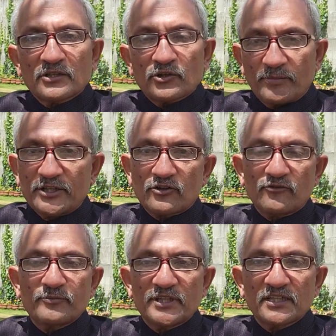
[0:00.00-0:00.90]
You're better
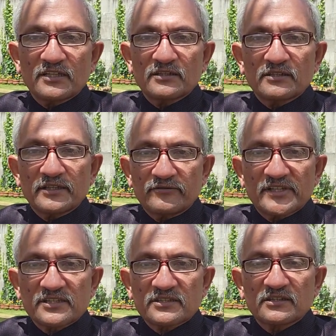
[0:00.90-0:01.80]
off being an
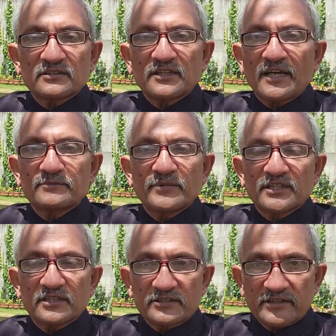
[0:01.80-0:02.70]
investor than
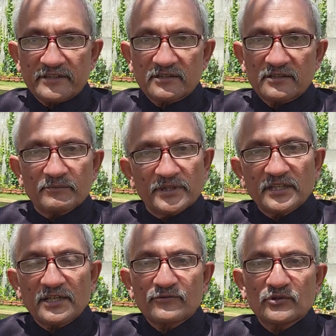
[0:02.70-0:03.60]
being a trader. Be
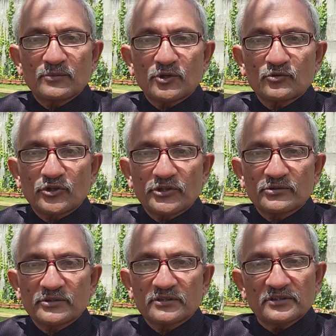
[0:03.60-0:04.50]
careful about what you're
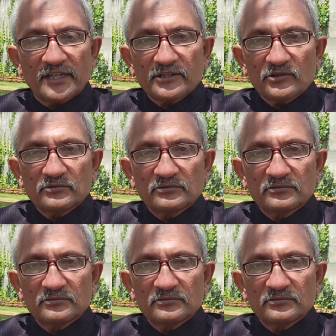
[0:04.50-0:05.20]
doing. Thank you.